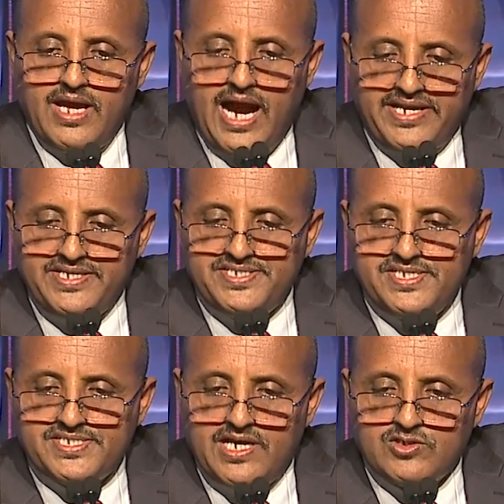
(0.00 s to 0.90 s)
Addis
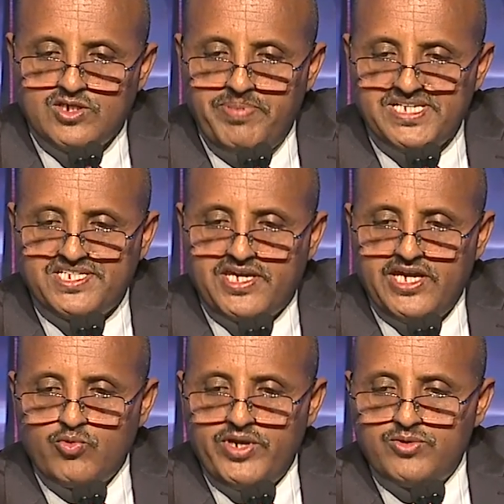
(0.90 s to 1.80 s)
is now the best
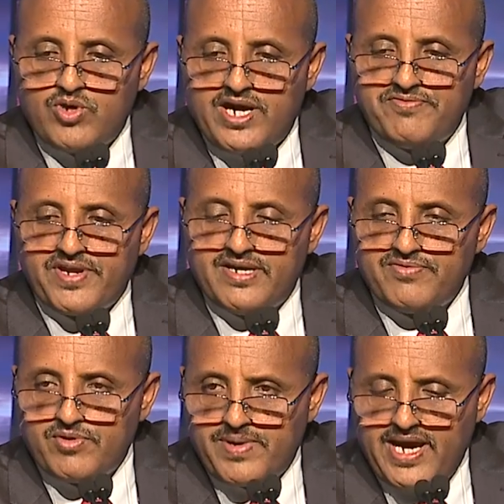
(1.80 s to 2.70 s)
gateway to Africa
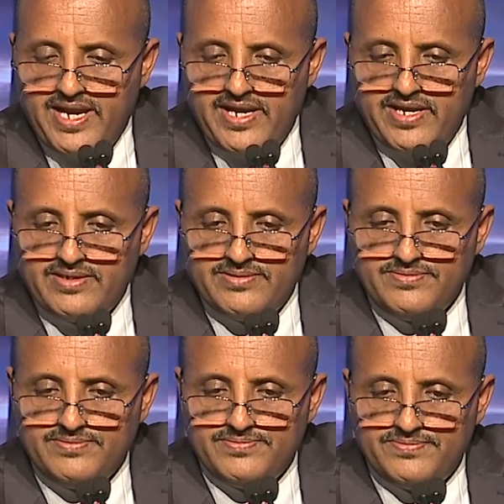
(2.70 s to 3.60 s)
from Canada,
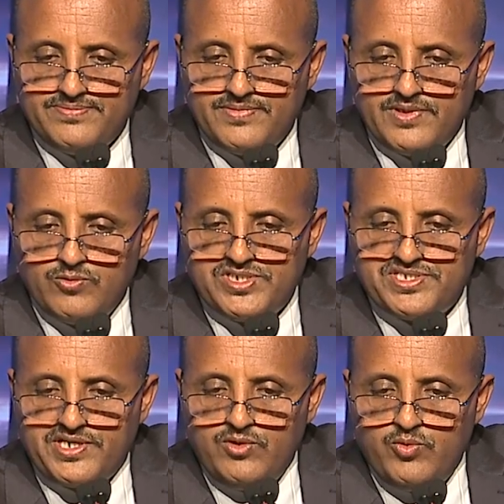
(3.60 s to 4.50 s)
with
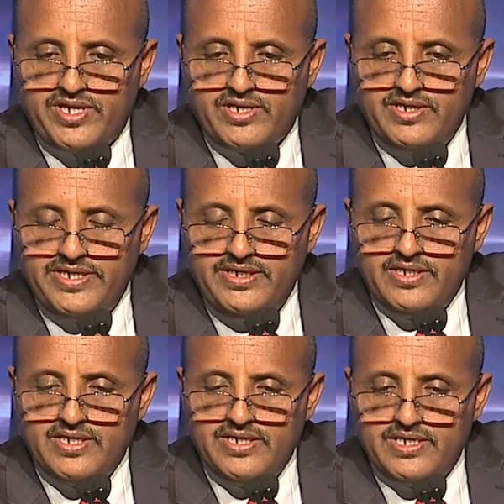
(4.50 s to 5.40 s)
3 weekly
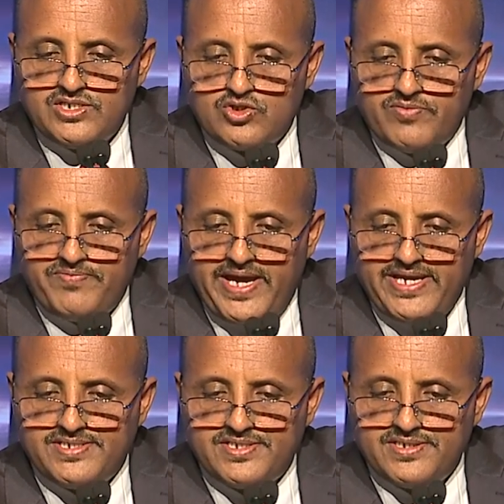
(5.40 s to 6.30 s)
non-stop
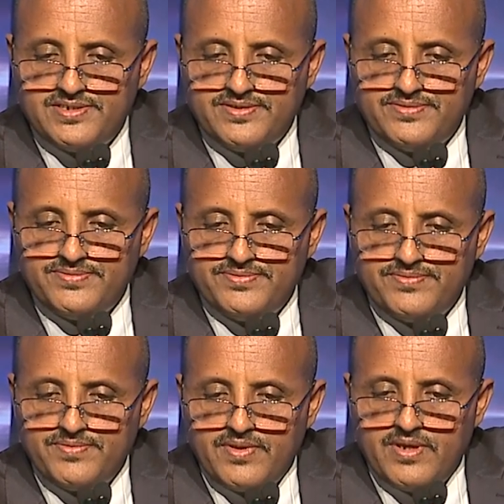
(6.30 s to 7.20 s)
flights,
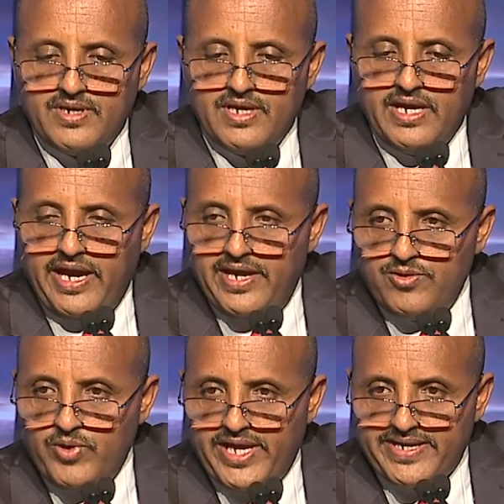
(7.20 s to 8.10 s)

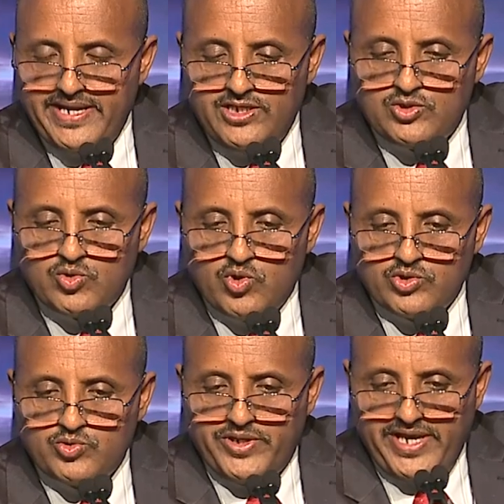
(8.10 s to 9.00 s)
and we are ready to go
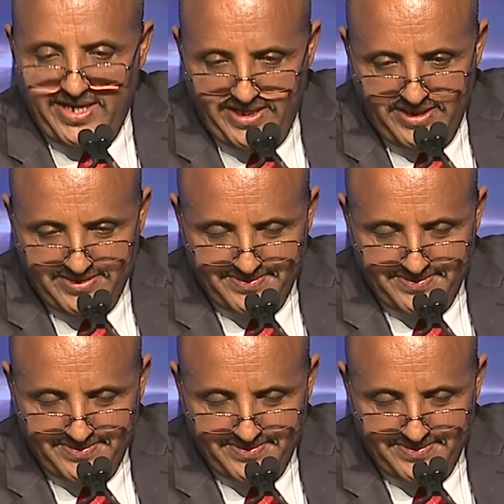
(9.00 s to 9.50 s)
to Delhi.